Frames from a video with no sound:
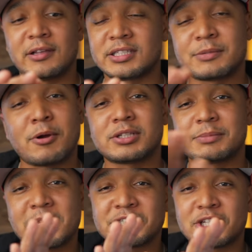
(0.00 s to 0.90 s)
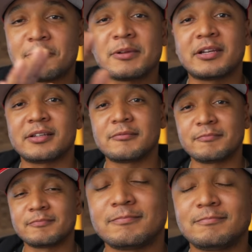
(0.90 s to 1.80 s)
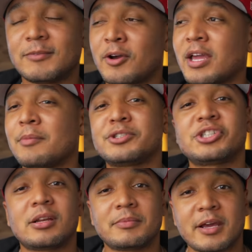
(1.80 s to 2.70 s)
a small spaceship in a Okay, I'm gonna shut up